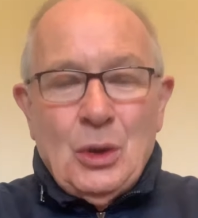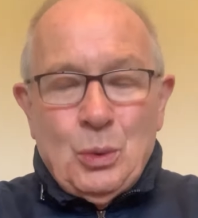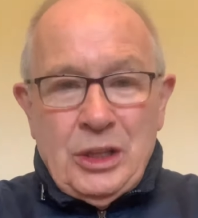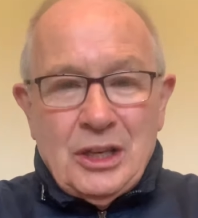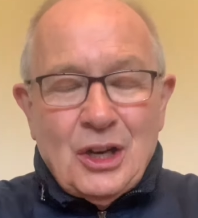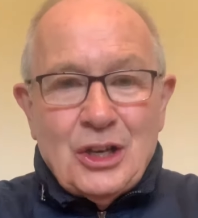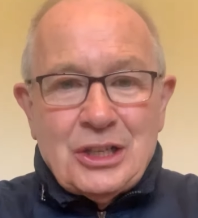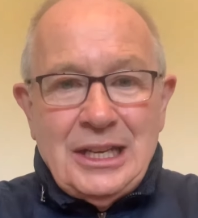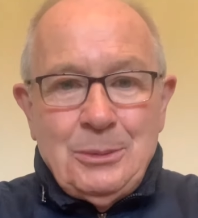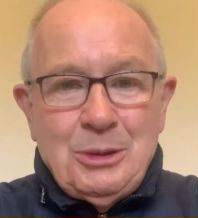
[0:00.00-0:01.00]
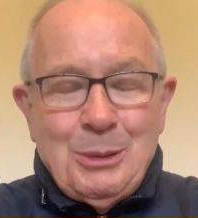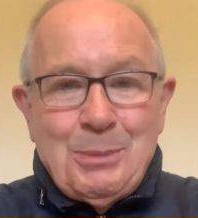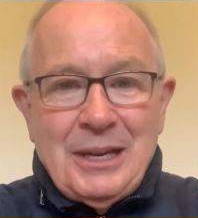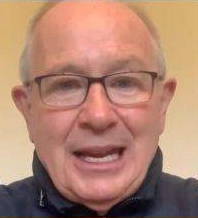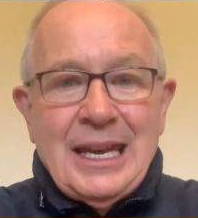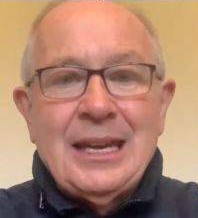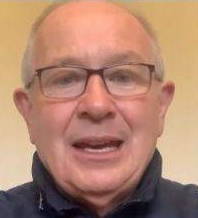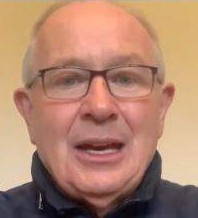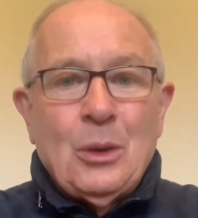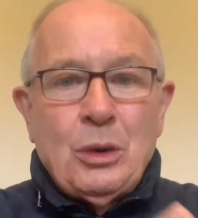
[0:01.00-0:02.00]
when the Cork teams will be
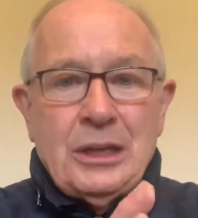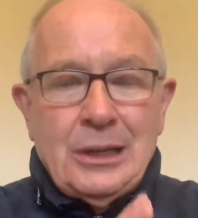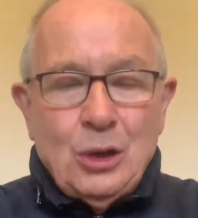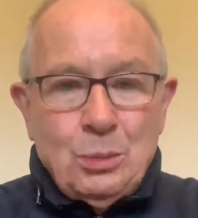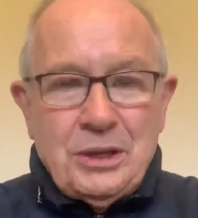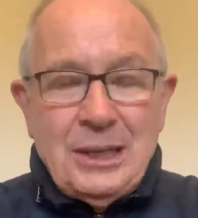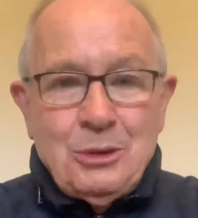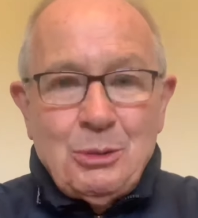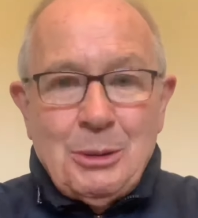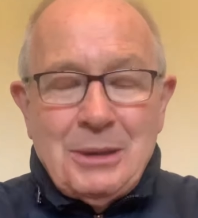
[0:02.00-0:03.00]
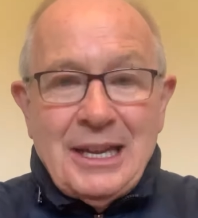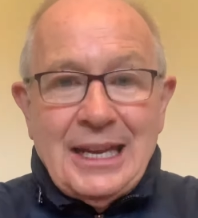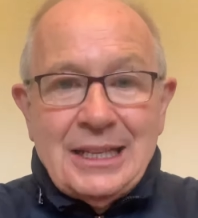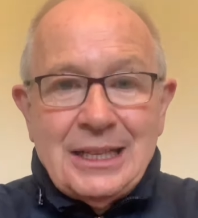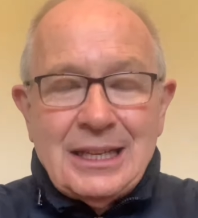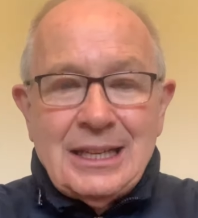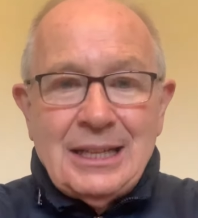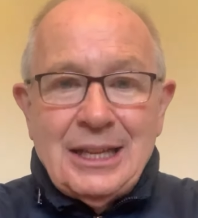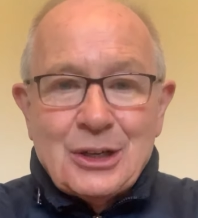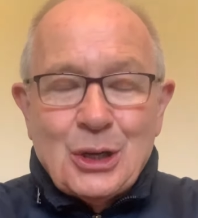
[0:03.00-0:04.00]
playing, when club teams will be playing
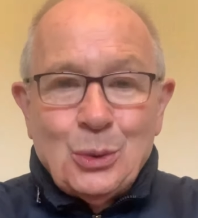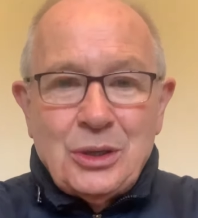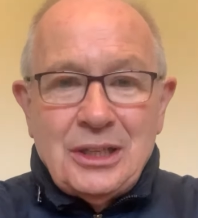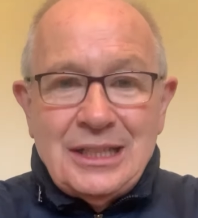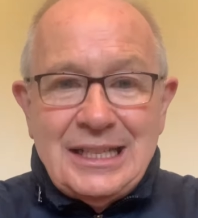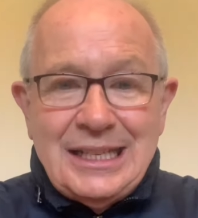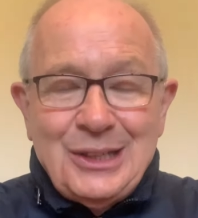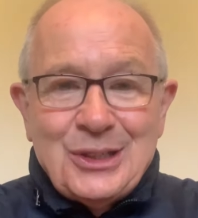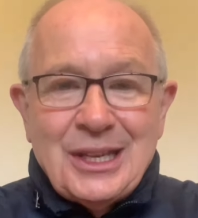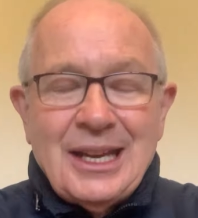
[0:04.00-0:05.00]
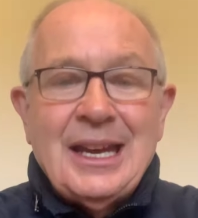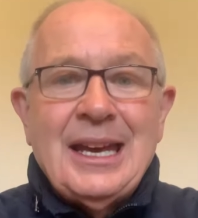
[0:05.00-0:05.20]
in their county leagues,